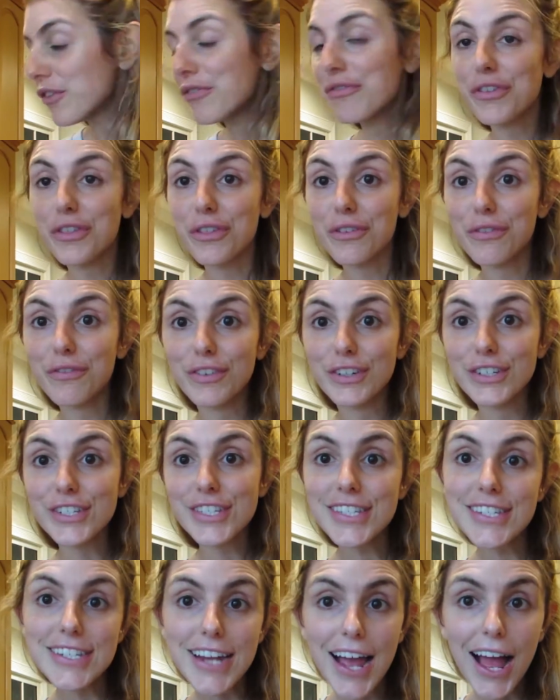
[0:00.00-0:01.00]
for the first
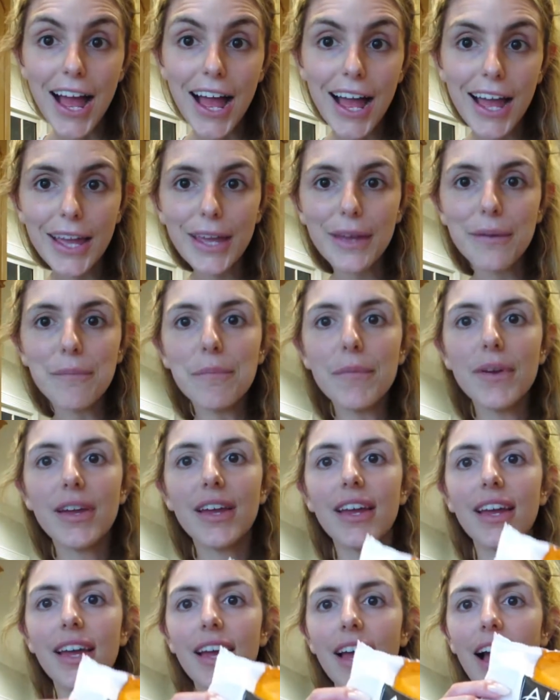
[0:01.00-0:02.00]
time.
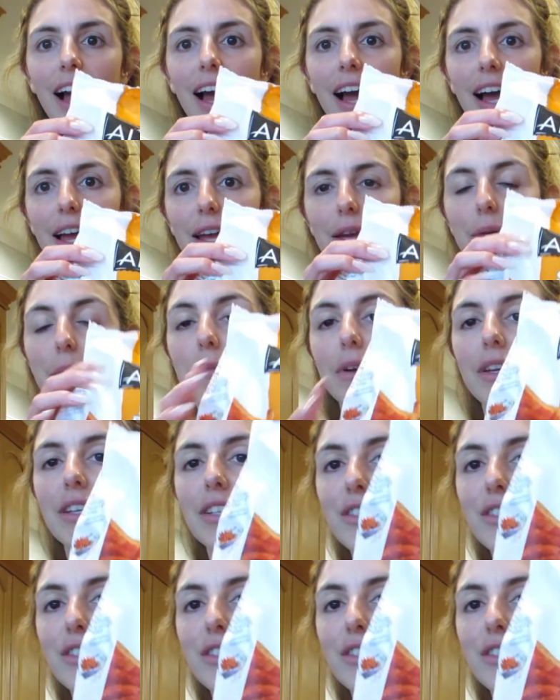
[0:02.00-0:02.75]
I'm